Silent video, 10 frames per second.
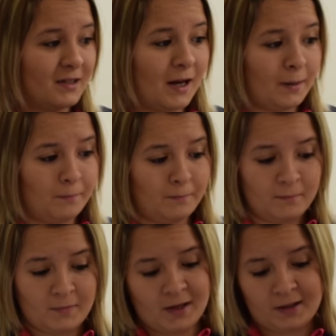9
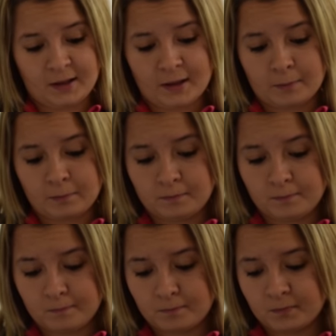
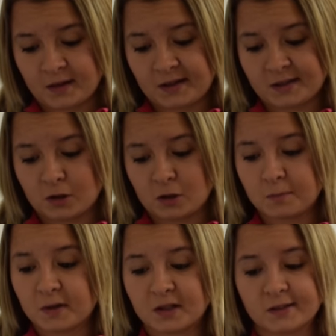stone,
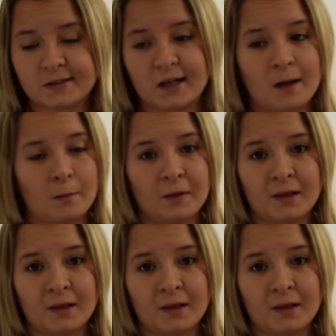because I'll